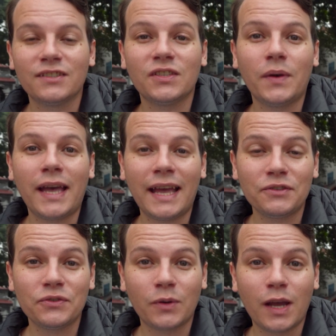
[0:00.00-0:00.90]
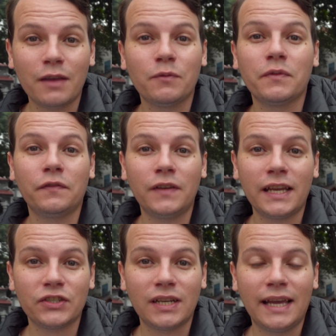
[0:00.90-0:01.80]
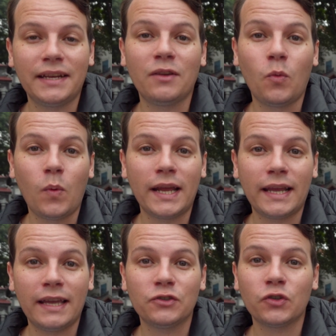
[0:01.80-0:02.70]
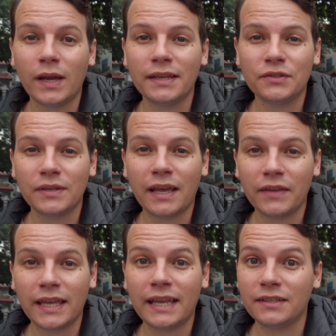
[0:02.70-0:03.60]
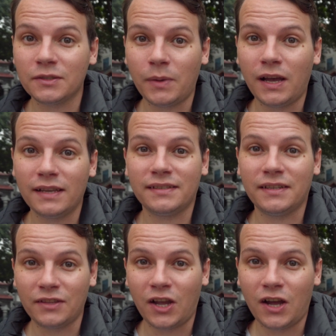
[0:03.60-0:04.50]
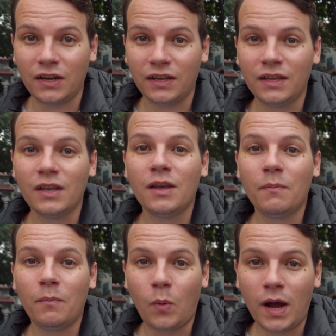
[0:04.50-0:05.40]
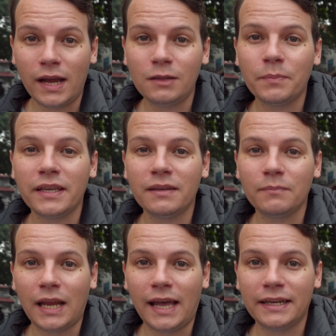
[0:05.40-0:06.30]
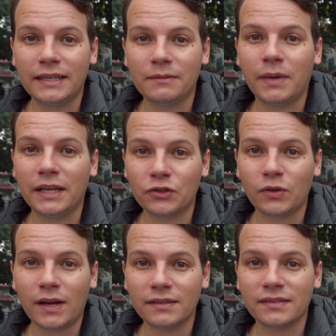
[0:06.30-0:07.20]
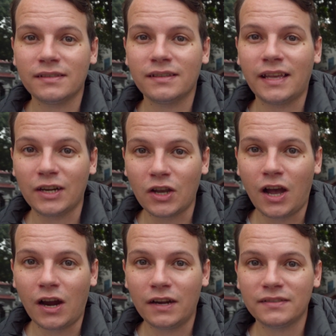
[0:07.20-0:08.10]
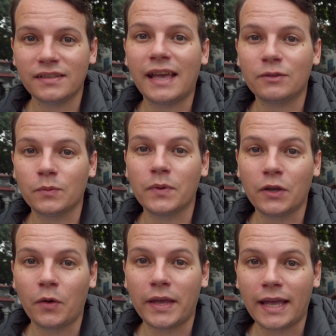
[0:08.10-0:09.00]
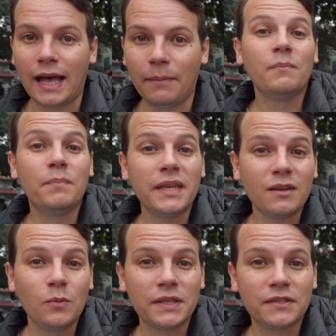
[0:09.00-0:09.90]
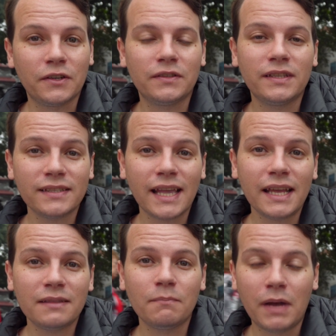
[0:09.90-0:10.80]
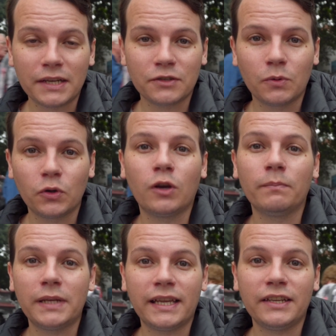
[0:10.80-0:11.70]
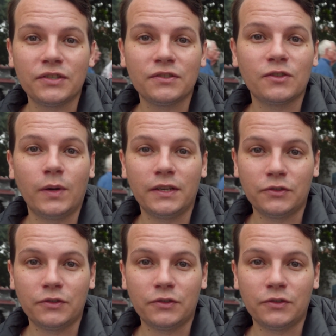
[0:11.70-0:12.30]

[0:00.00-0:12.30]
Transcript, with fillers: so I had to drive with a flashlight in one hand, trying to navigate this pass in the dark, while being blinded by trucks and cars as we were going up. Being winter, this added much more complications to our